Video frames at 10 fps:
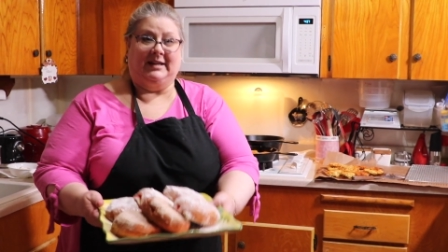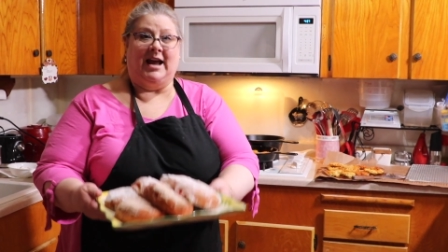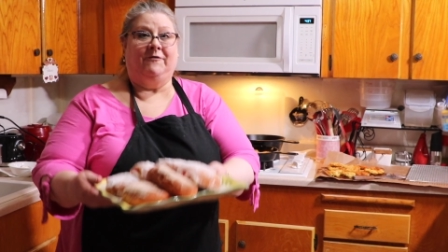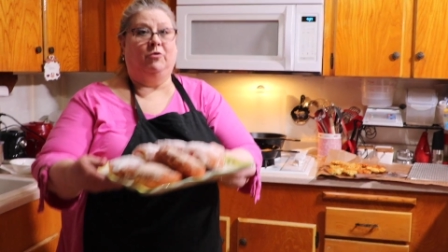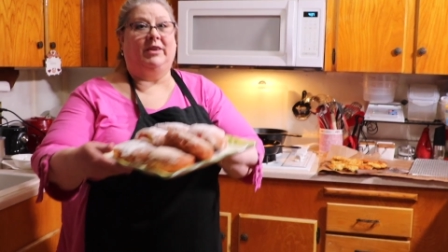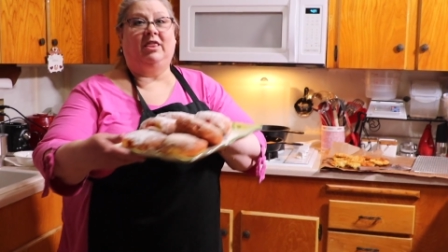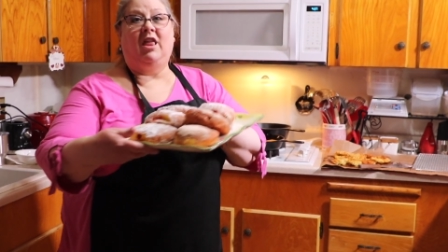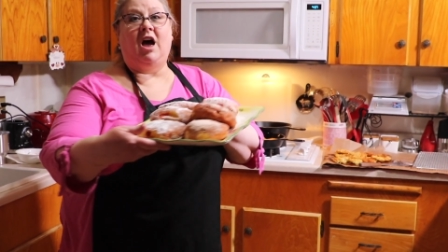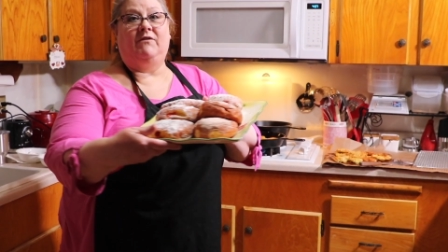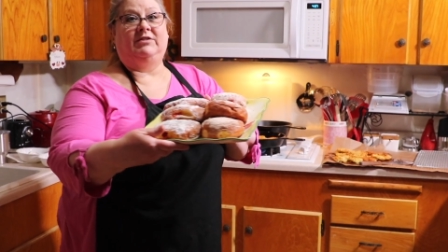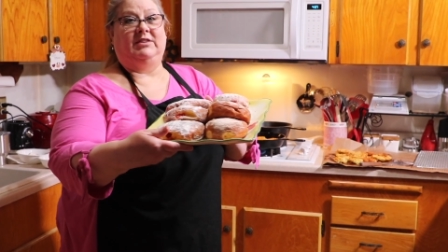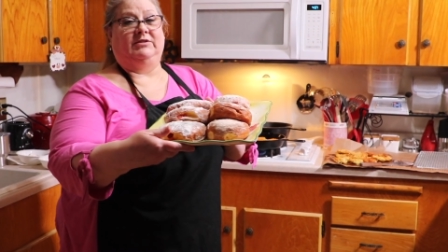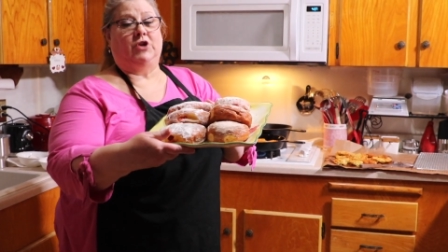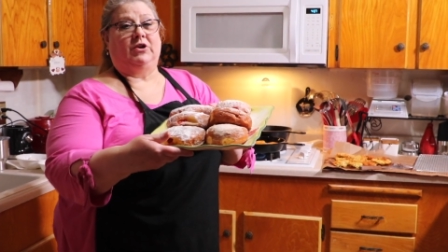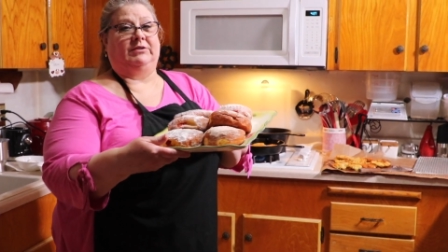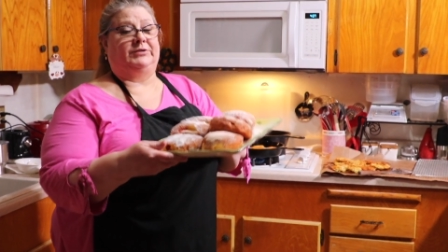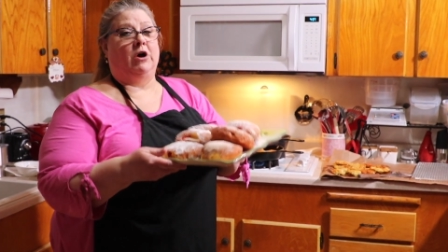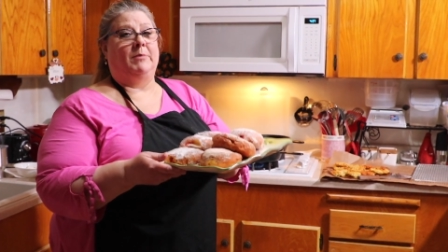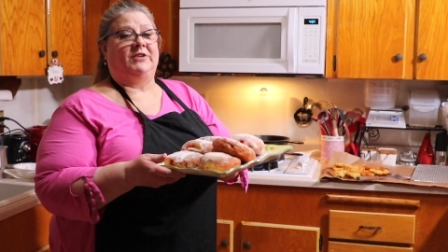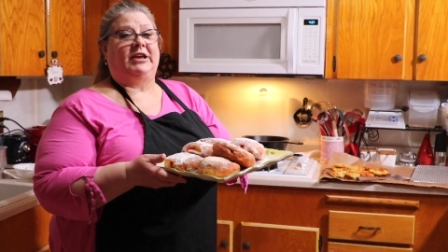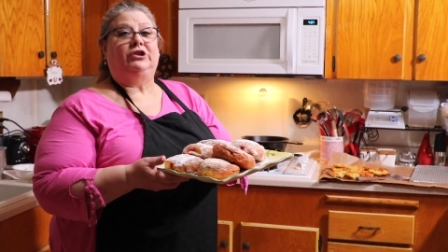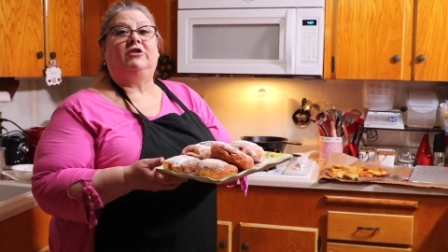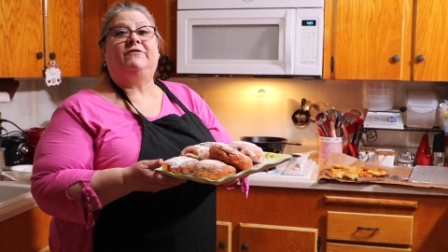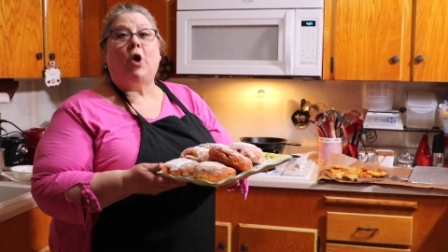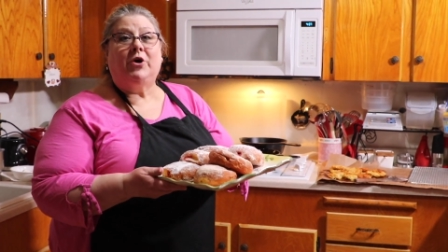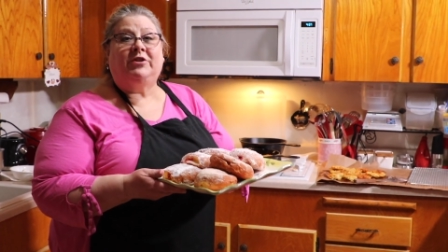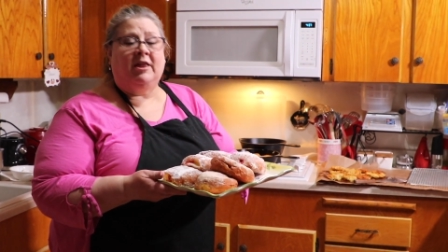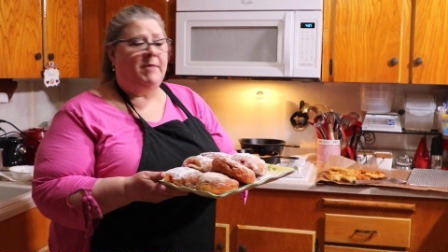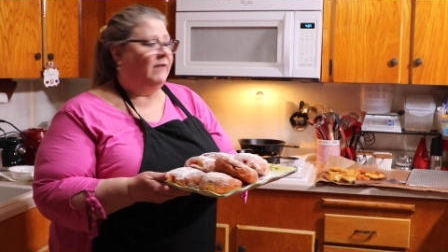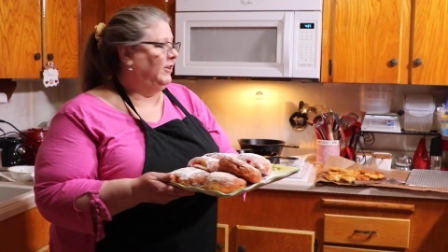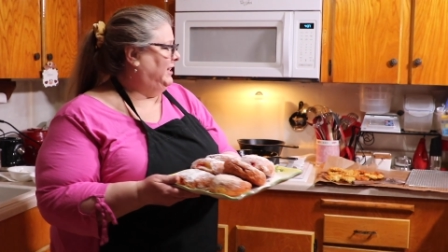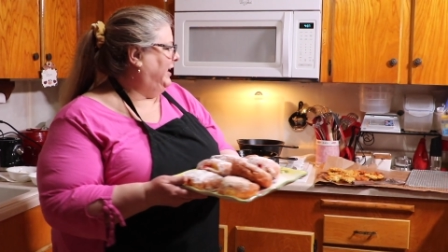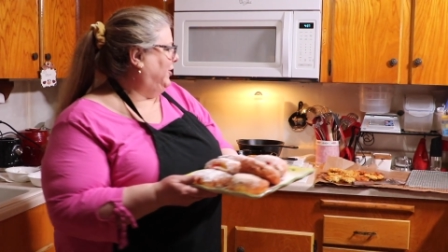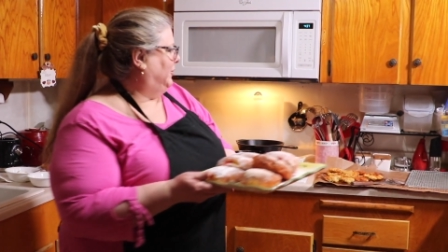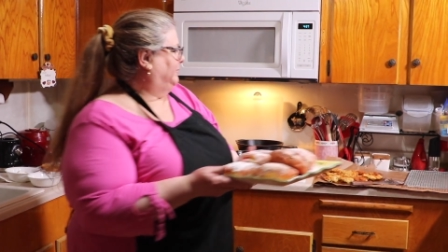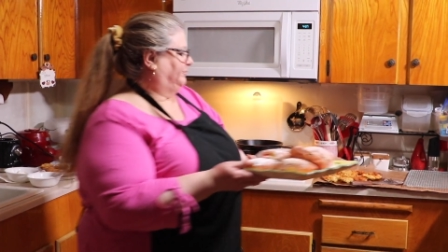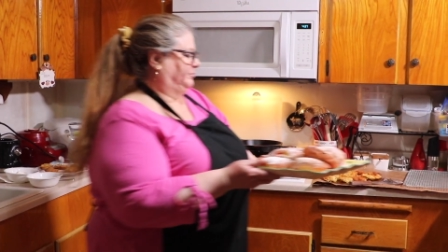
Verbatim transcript: Everyone loves these donuts so much. They look forward to them every year.